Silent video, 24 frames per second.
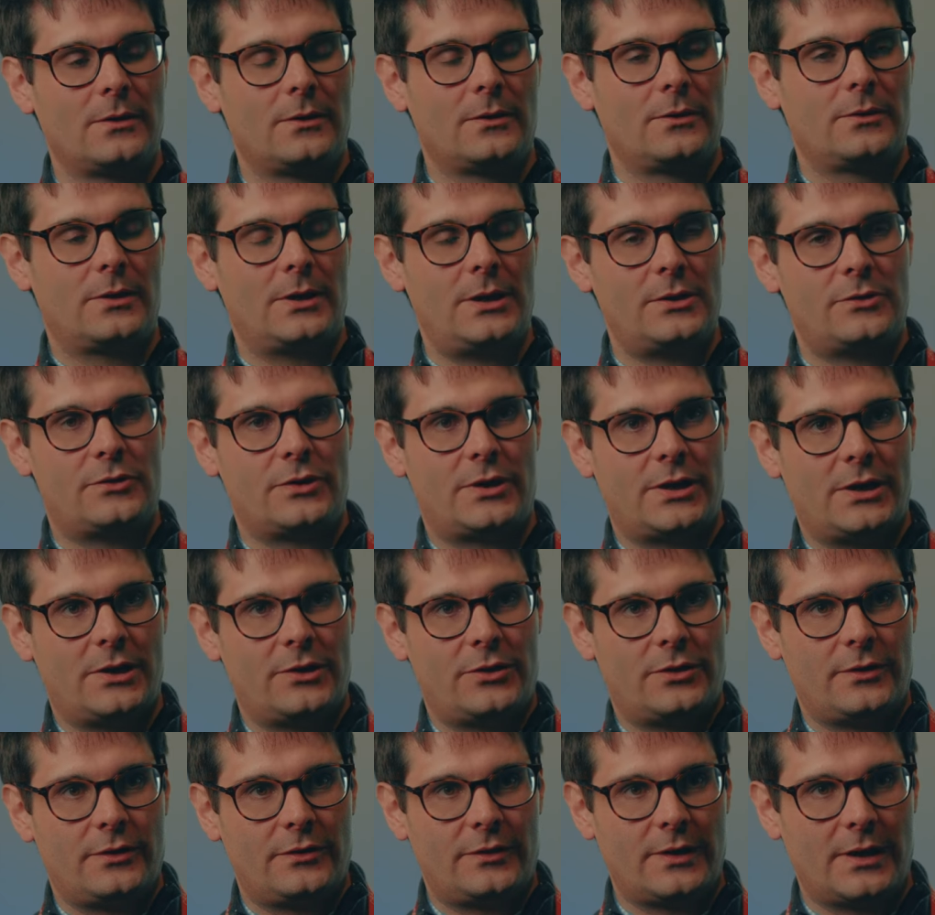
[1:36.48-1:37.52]
So the
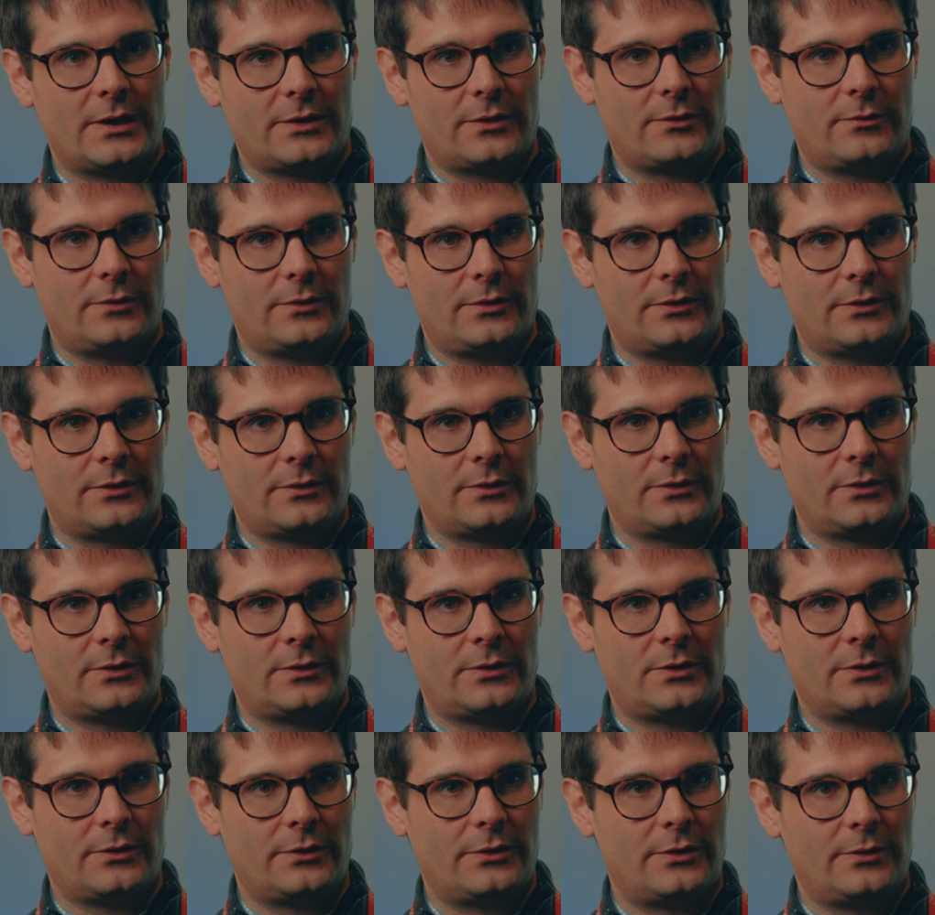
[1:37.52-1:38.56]
education sector is
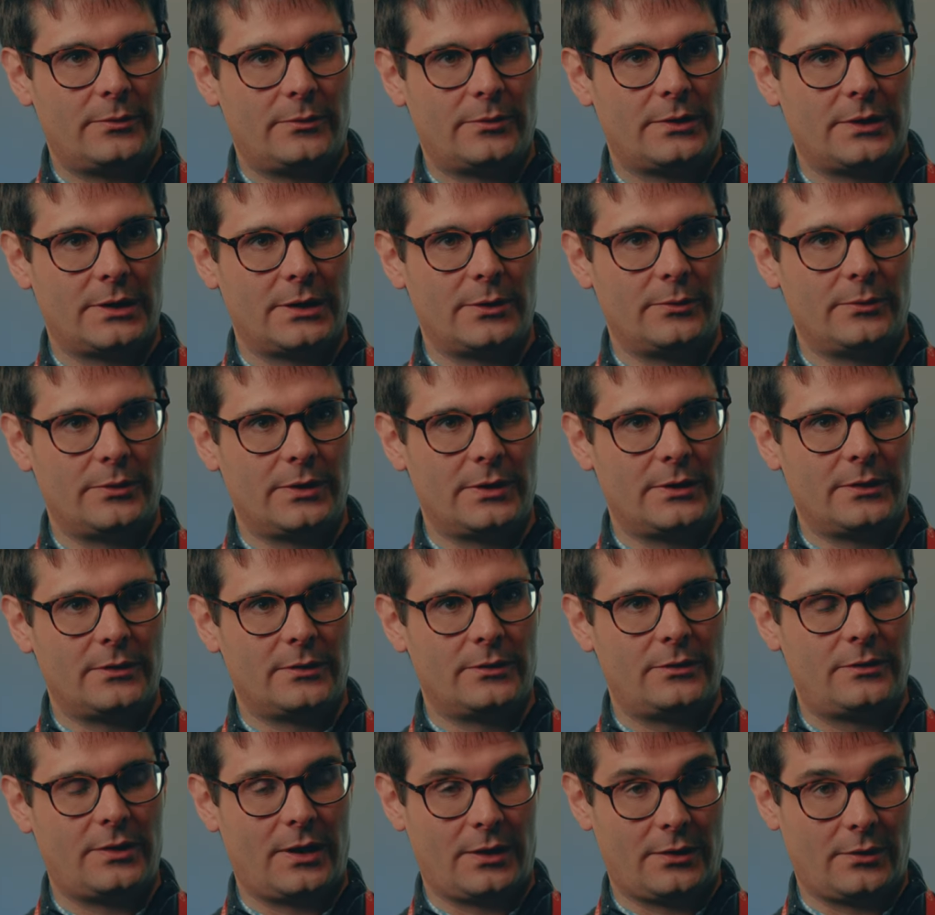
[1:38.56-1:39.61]
continuously using
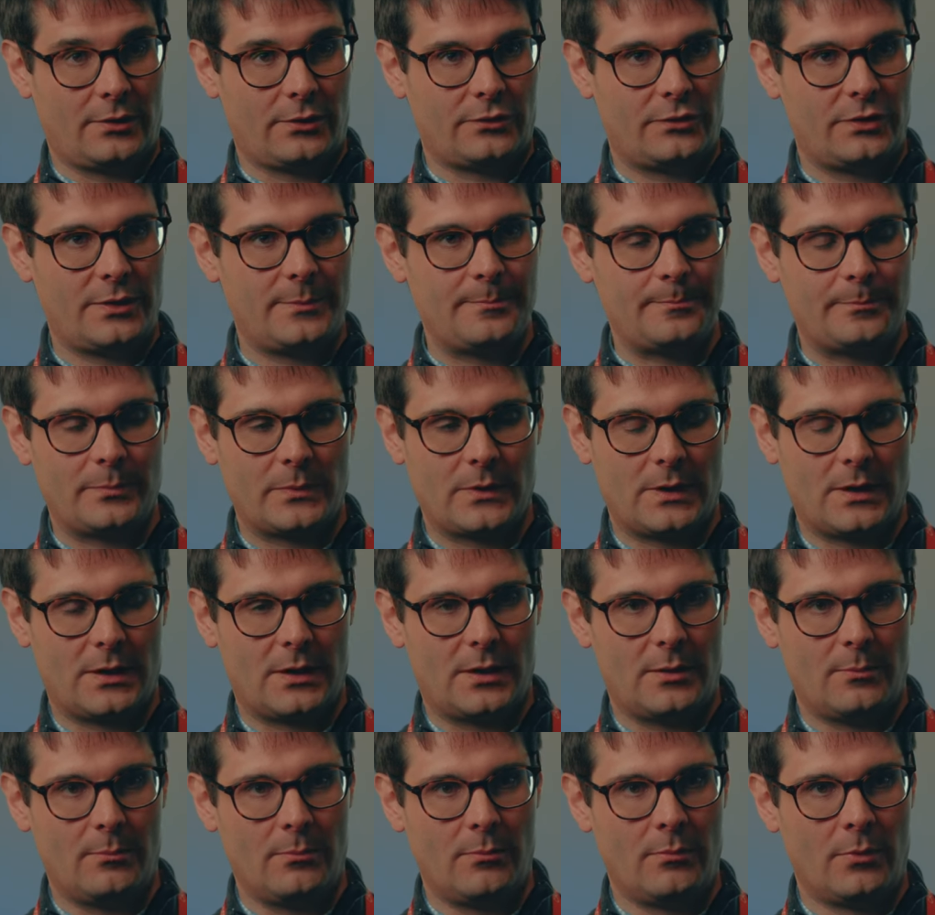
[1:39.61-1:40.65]
technology,
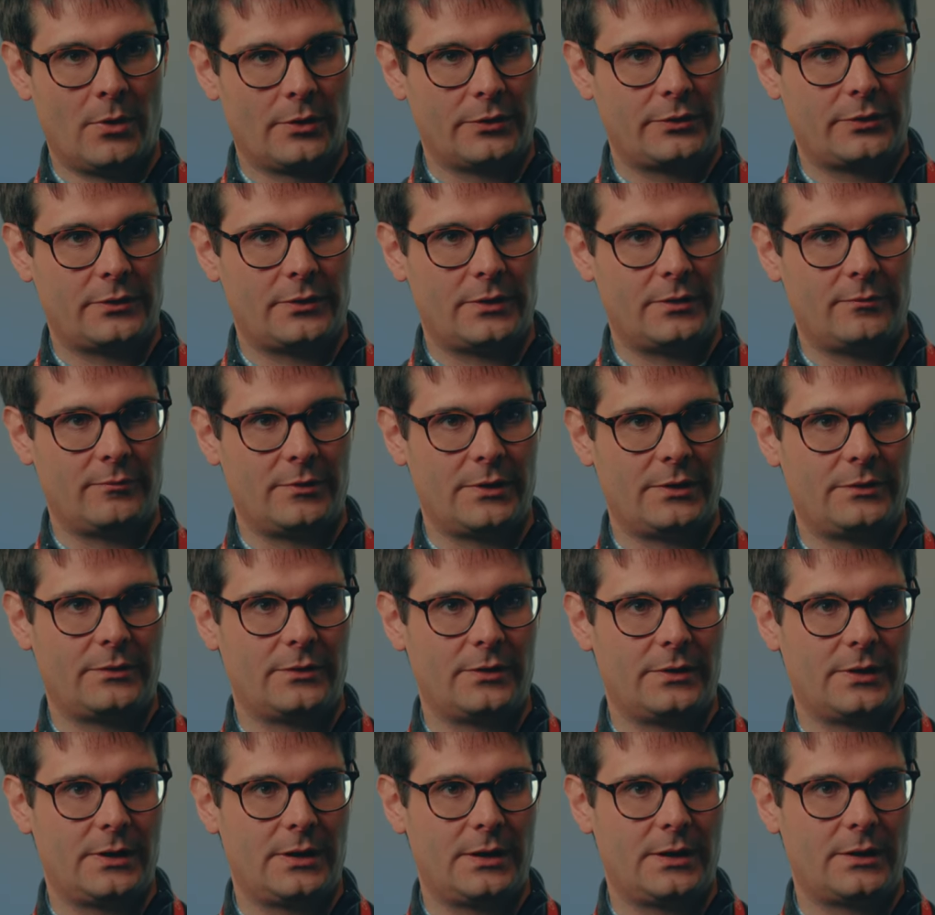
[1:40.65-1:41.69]
more so in
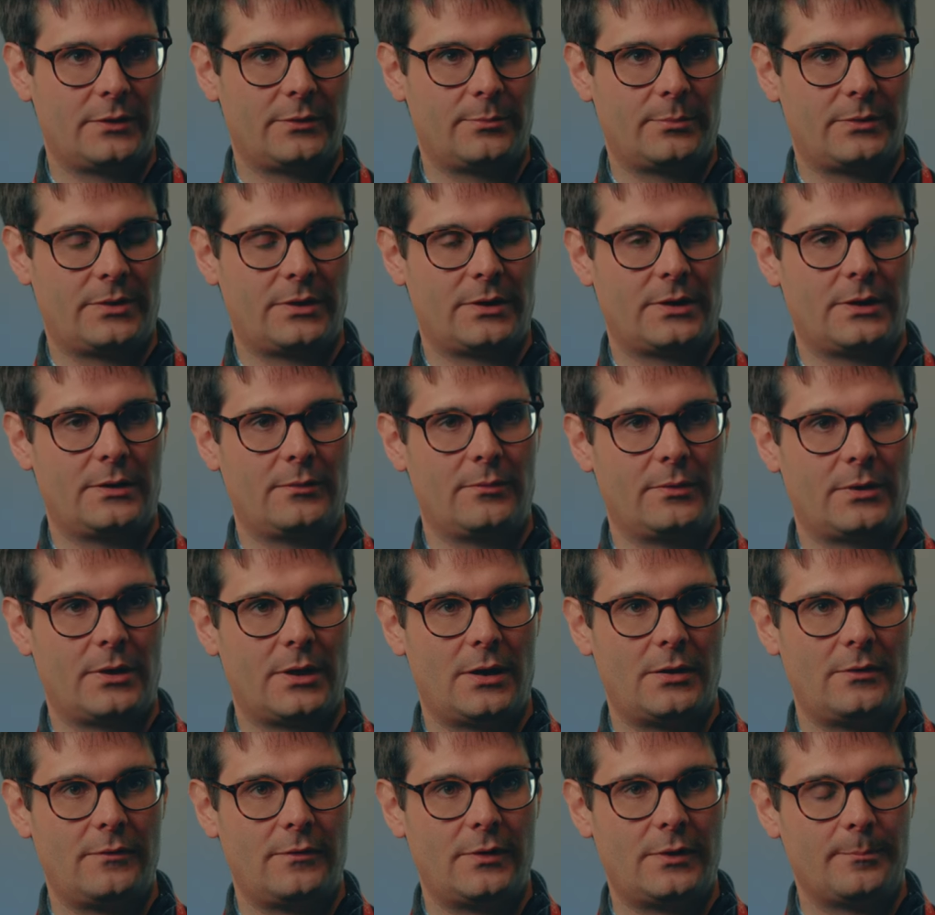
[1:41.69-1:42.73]
recent years, particularly with
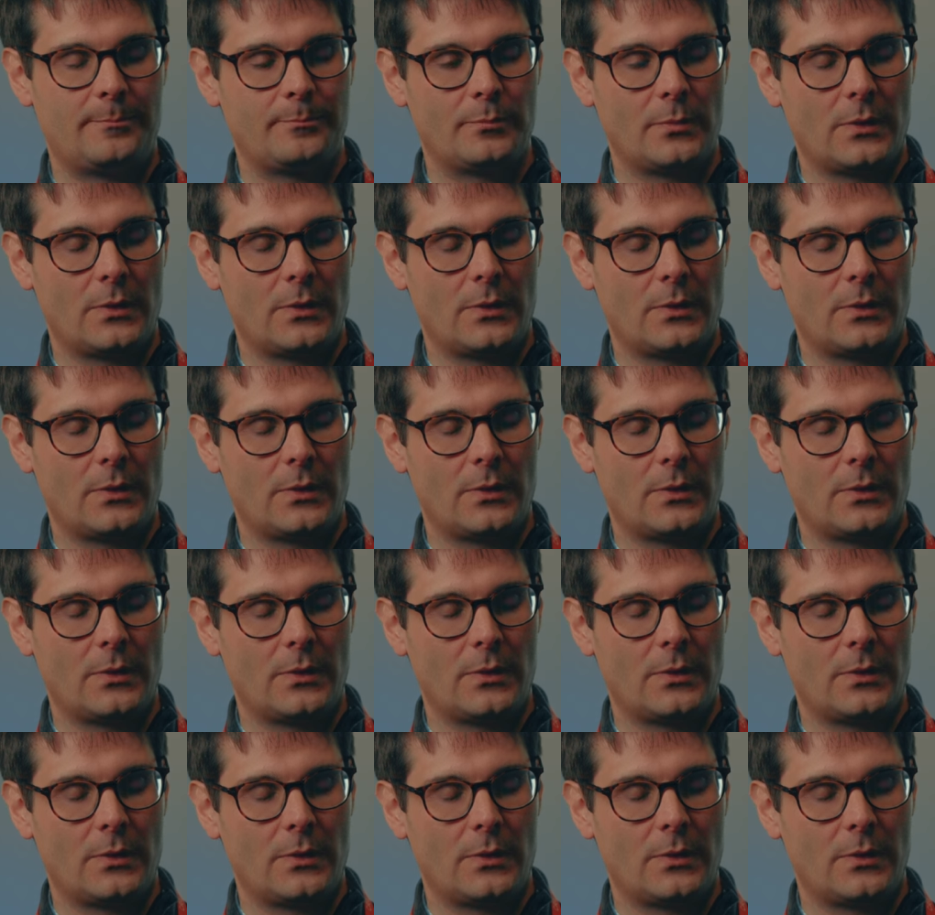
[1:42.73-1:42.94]
COVID.